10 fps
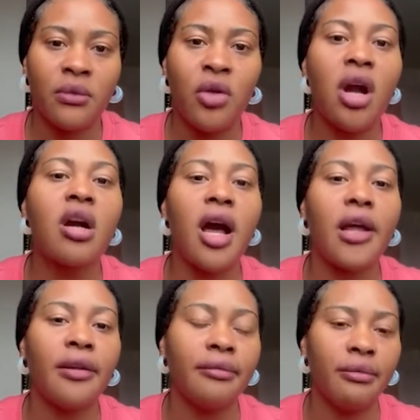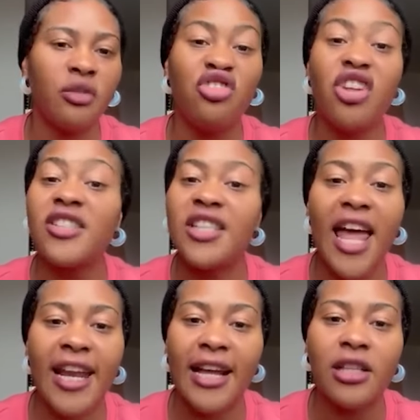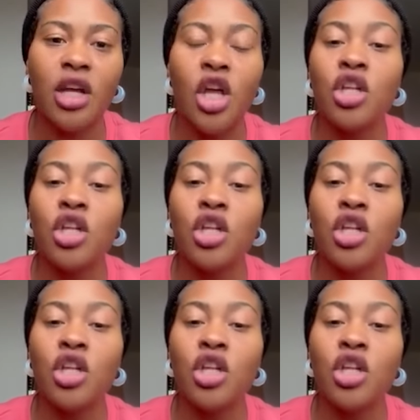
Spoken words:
you're gone. Just like that.